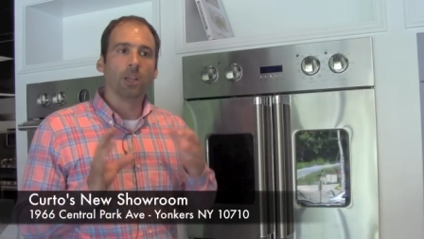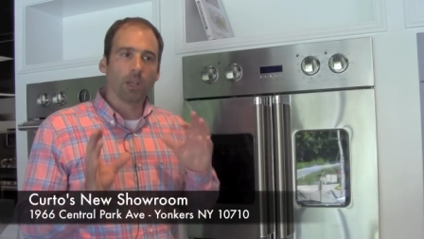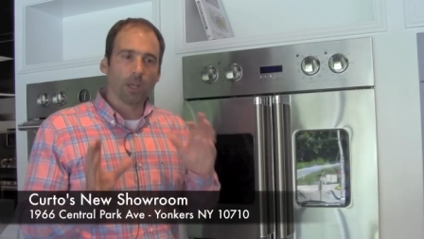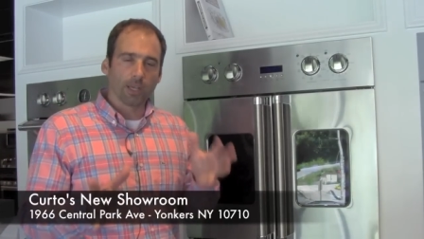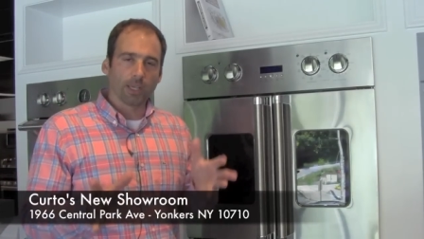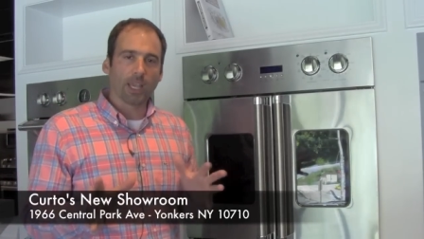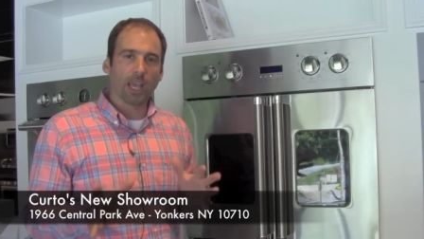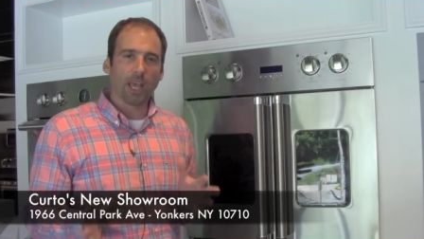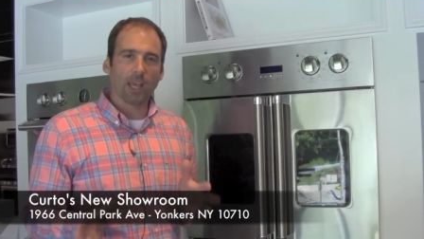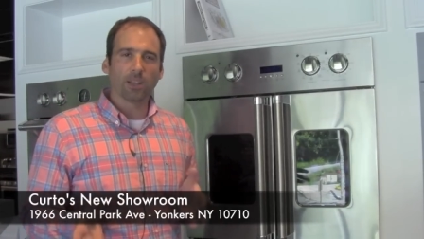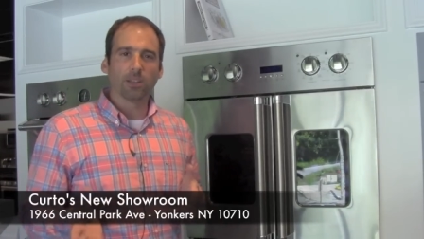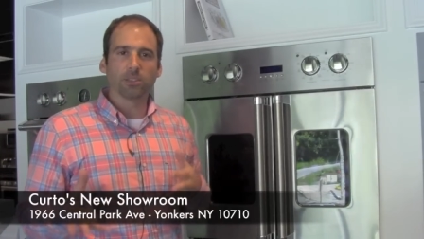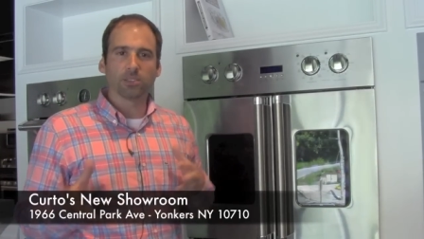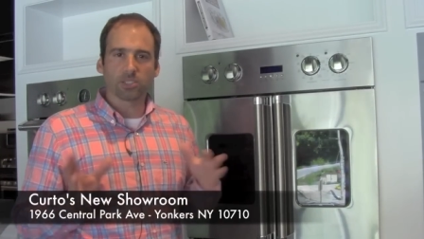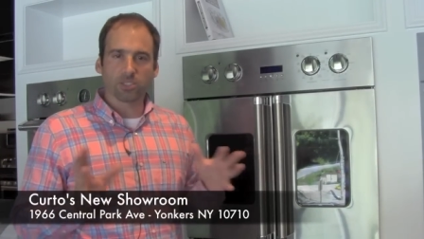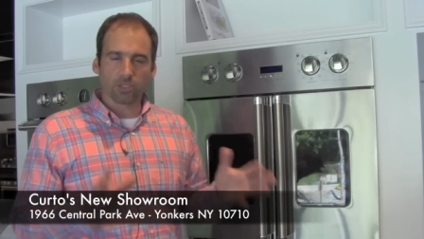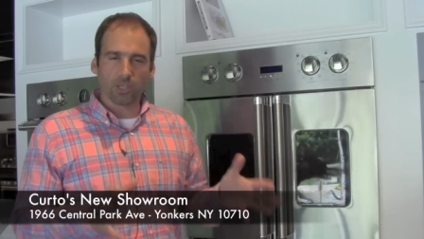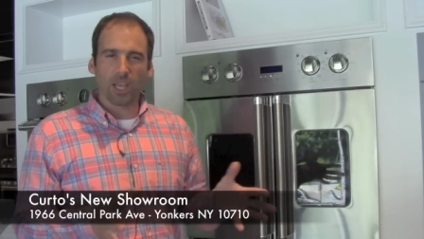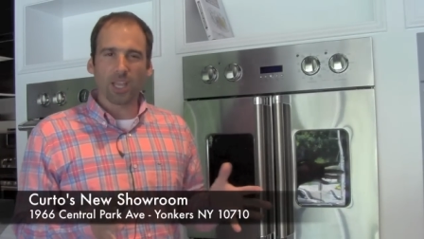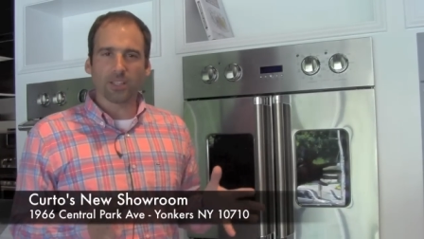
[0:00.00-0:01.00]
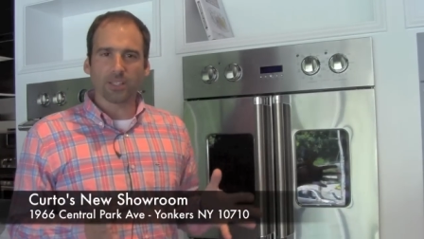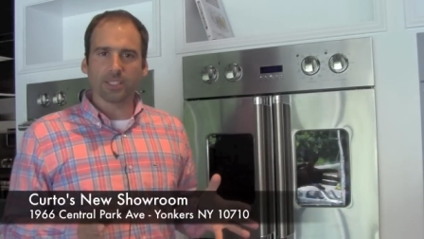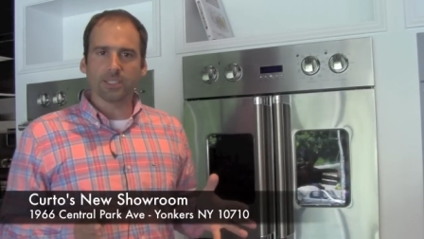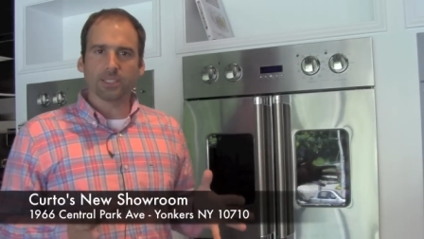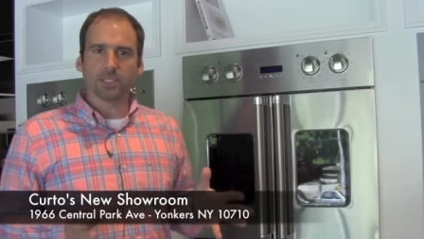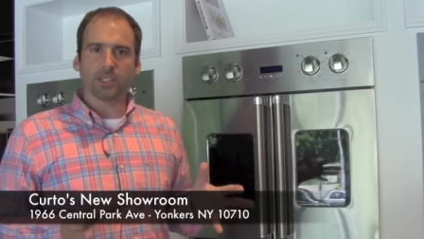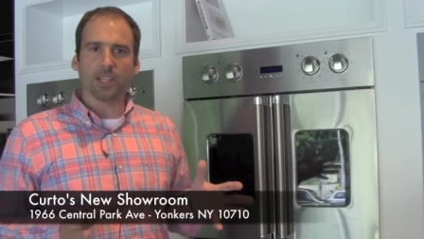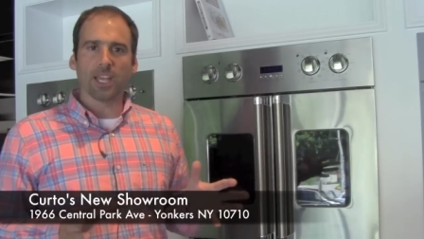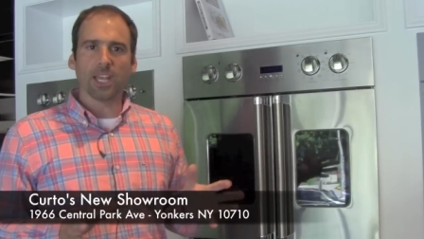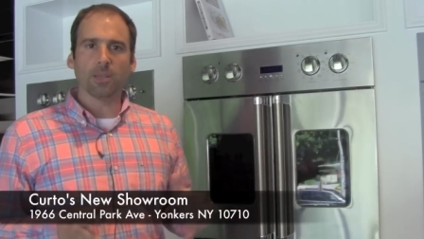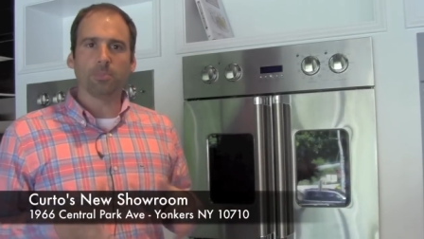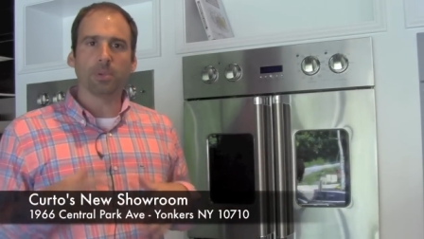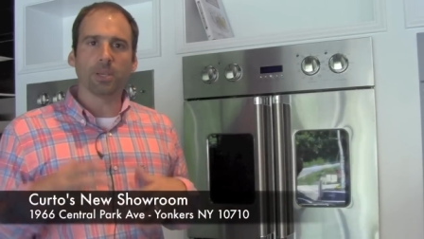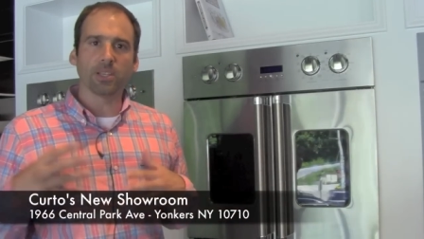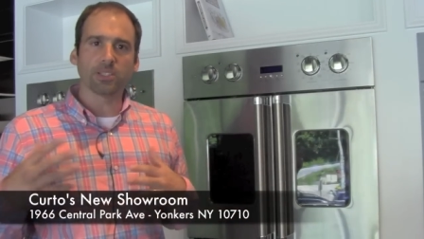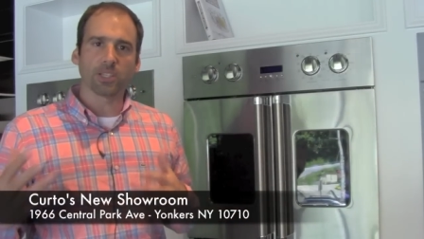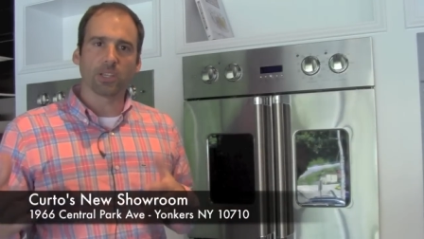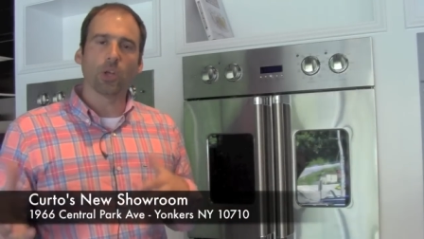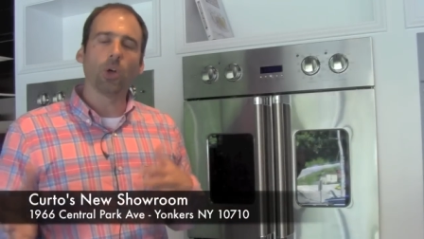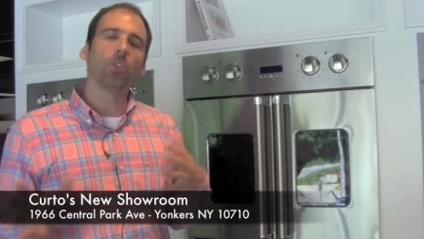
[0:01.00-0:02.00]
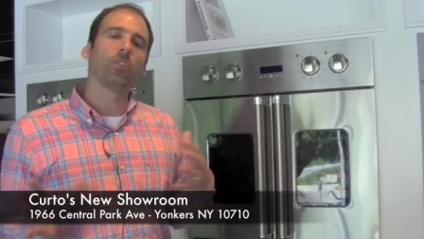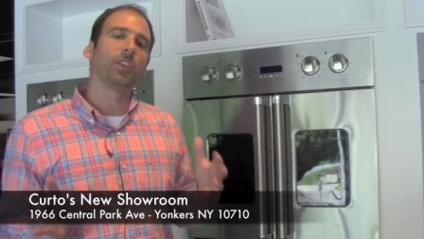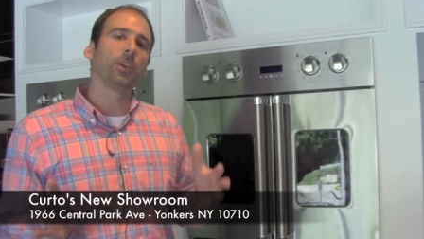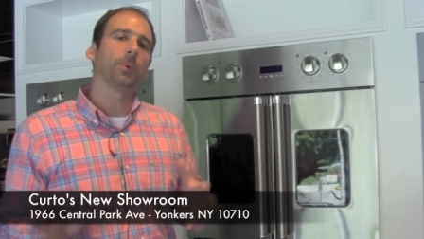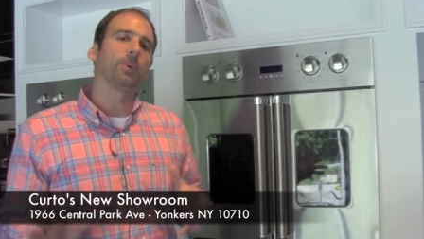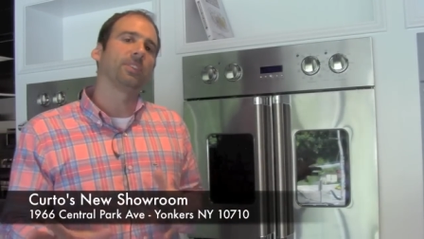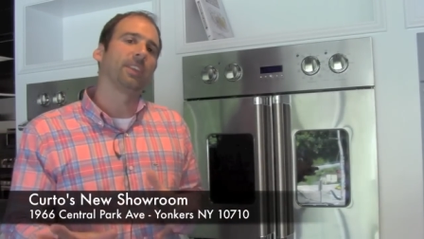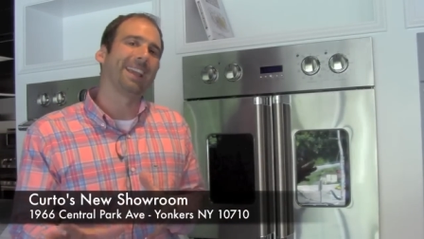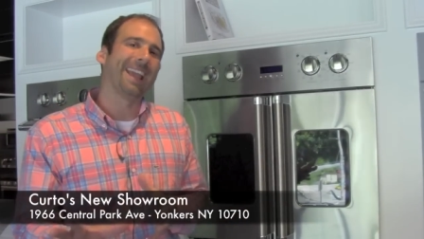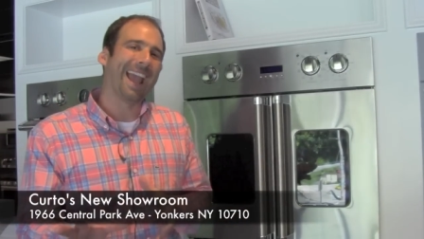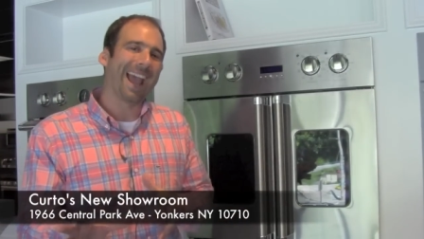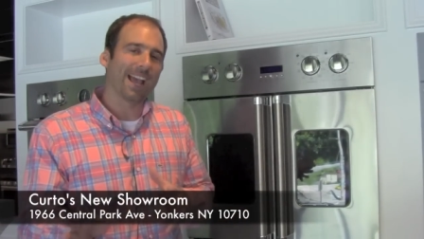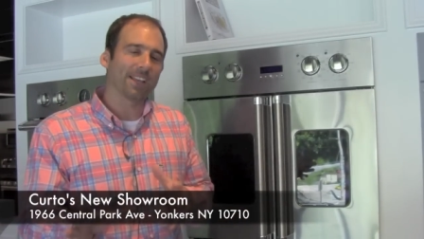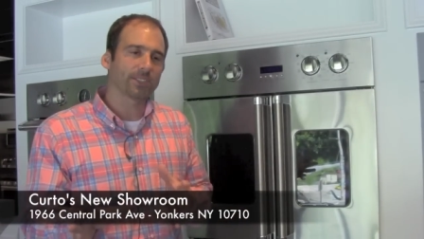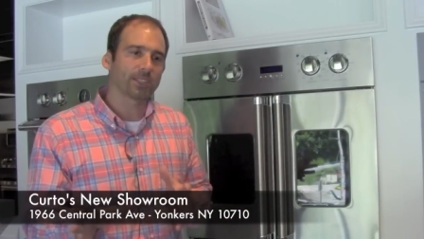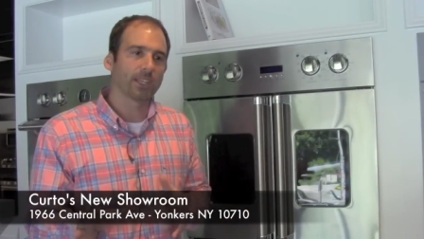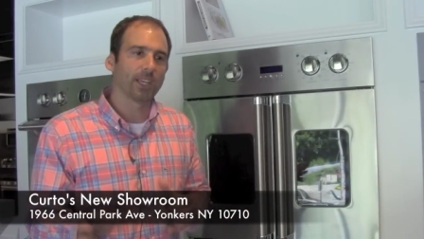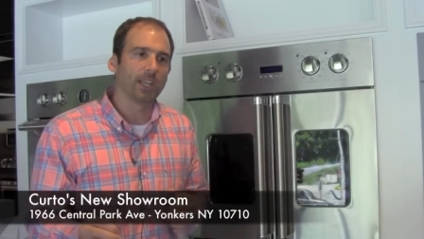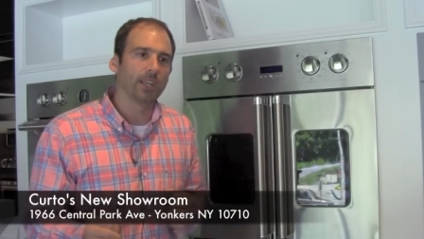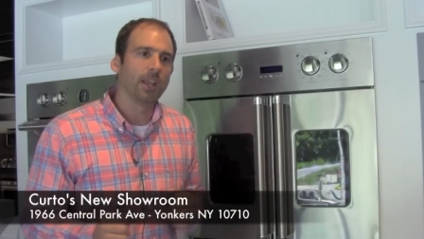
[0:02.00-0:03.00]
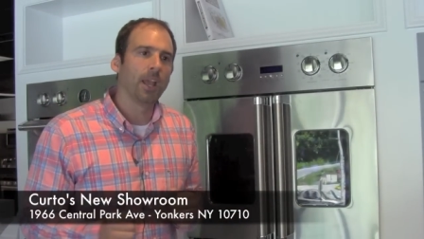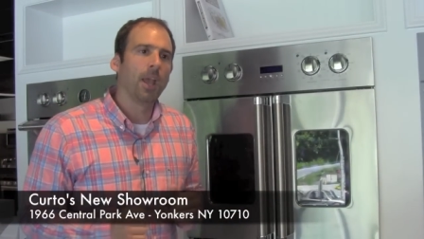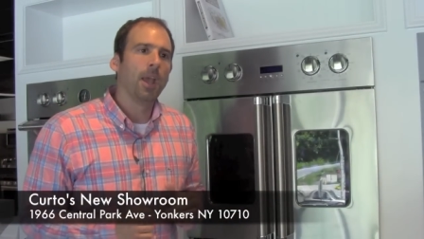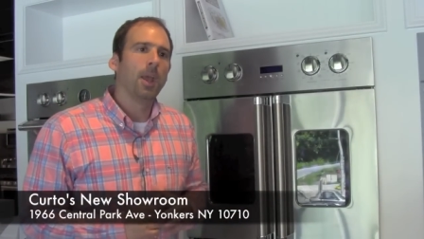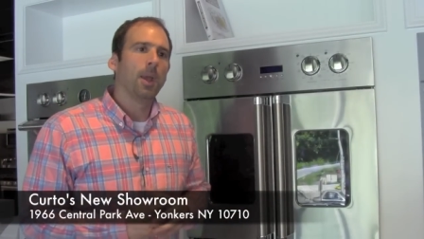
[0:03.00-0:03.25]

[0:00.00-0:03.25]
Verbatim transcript: Again, slightly delayed because of the whole thing with the gasket,